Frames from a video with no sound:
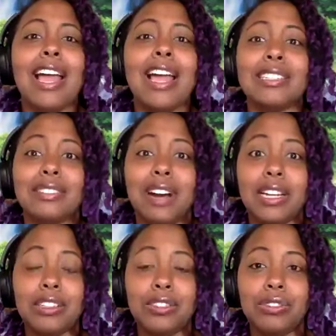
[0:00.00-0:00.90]
and so
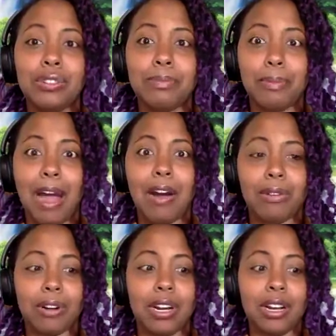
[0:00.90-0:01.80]
i knew the
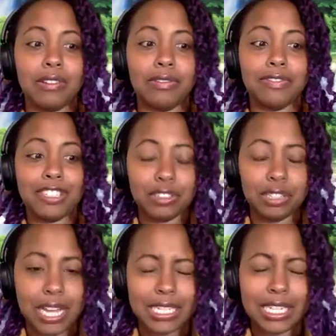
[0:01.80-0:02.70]
power of
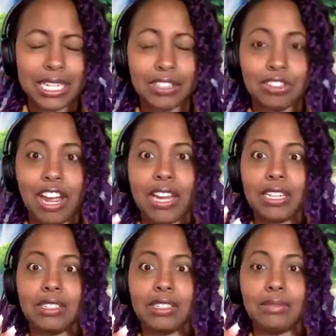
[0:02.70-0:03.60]
visualizing and
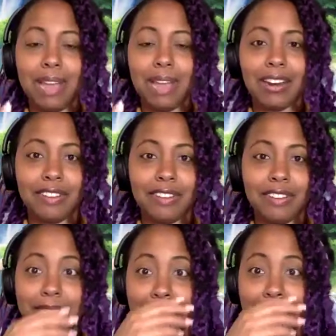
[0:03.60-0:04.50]
trying to
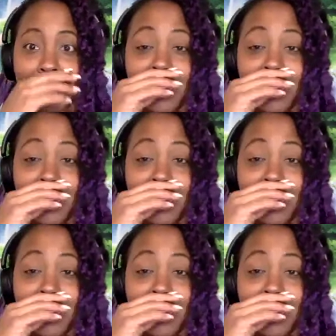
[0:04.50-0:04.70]
manifest